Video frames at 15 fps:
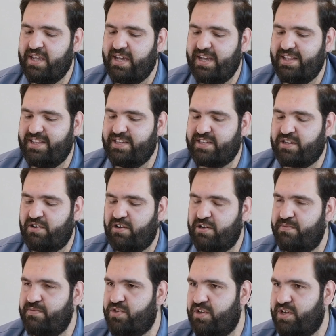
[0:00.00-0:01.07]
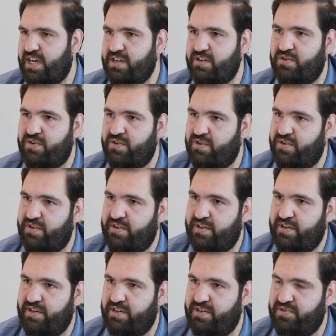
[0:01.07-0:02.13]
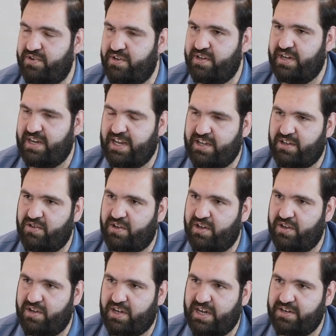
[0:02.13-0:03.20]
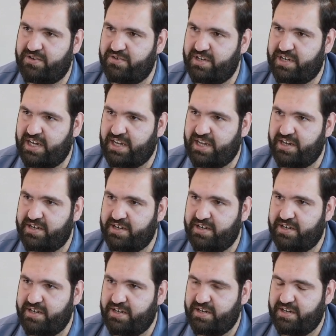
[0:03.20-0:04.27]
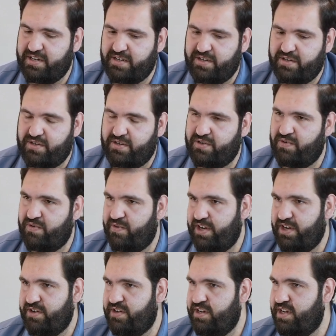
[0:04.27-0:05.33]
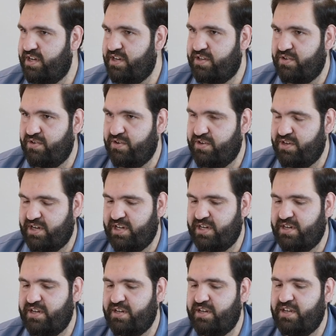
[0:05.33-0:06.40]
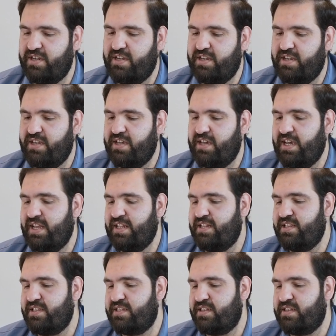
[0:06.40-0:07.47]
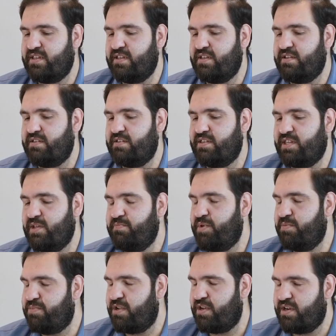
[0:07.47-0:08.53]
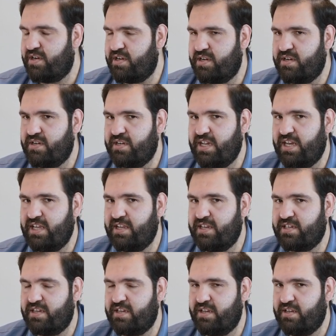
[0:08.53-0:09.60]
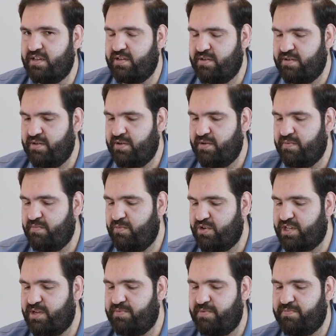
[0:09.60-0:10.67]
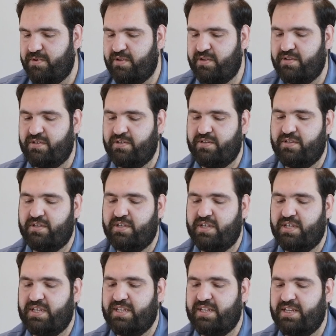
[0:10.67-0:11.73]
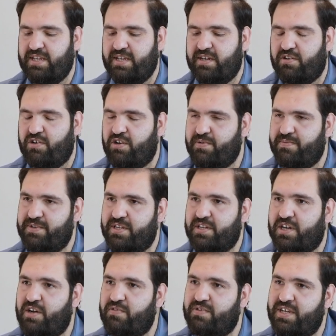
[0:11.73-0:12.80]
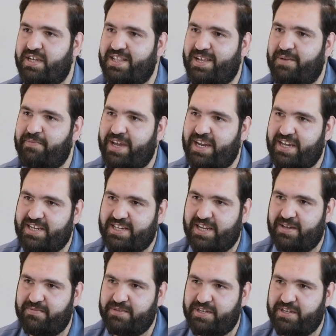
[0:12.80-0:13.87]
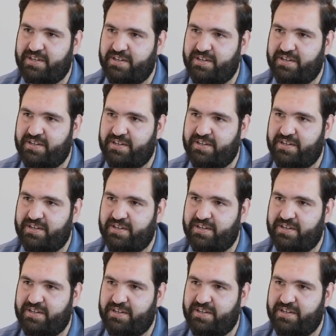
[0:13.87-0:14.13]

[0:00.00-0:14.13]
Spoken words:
And these colloquiums you can't do, you can't retake it. So when you did it, so you did it. And this, some people are telling is, mostly people, colloquium is counting in the main exams.